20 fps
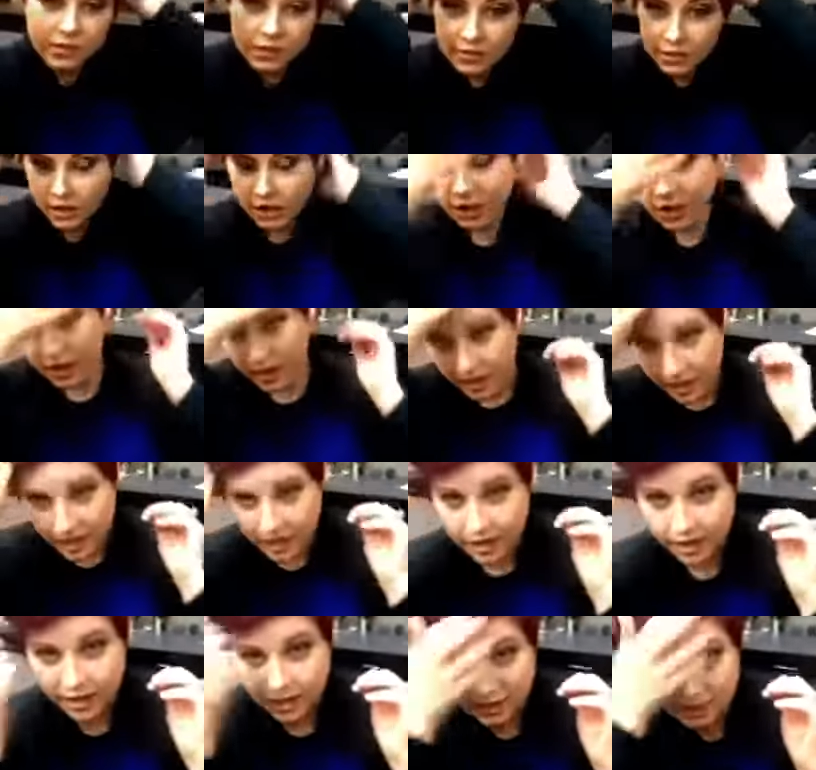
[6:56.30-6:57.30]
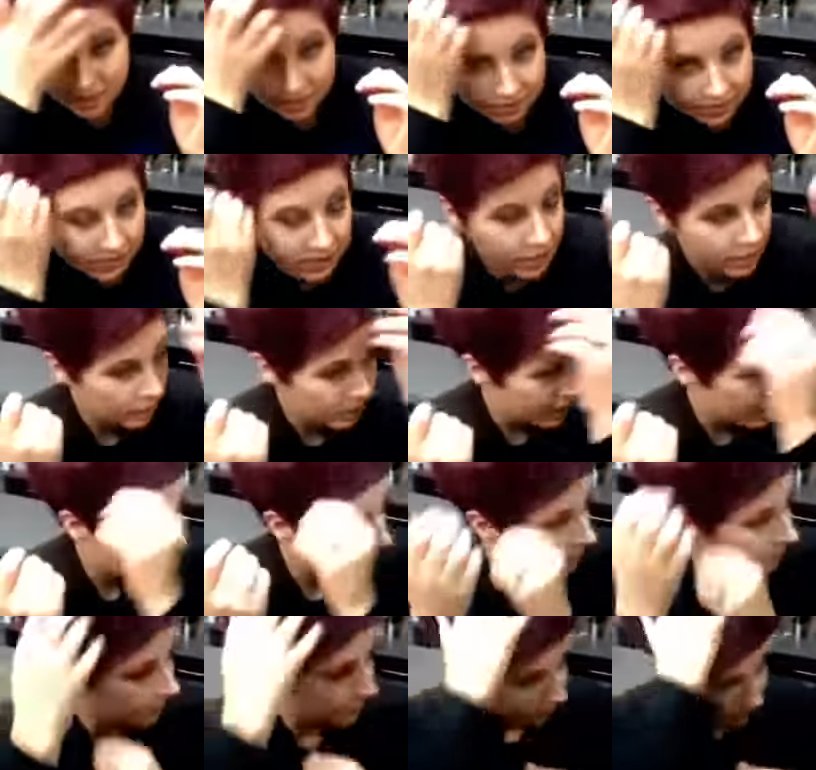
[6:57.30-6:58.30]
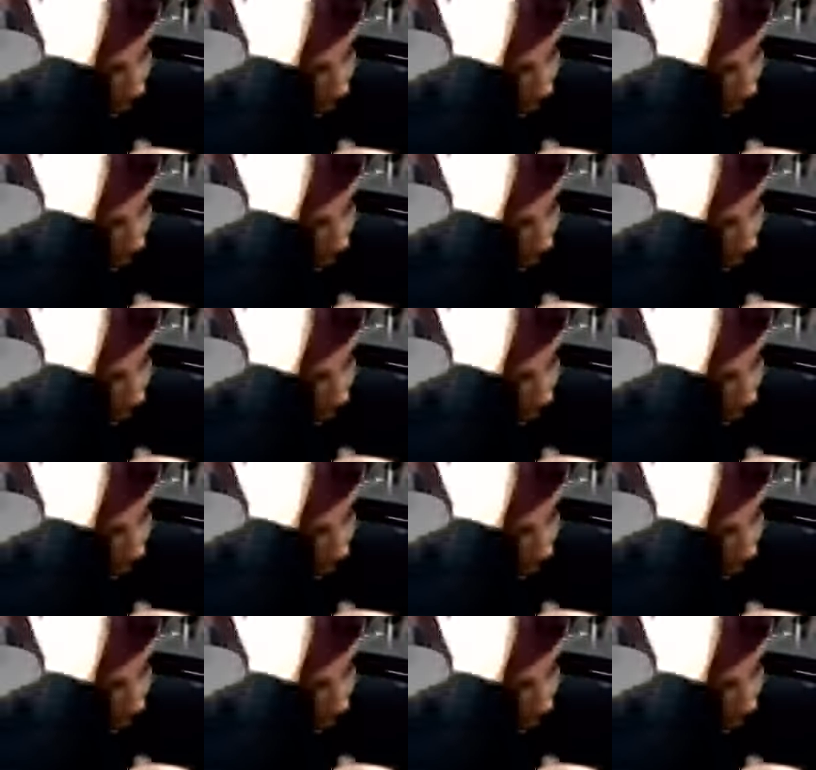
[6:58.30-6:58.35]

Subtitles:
So you're kind of get this little bit,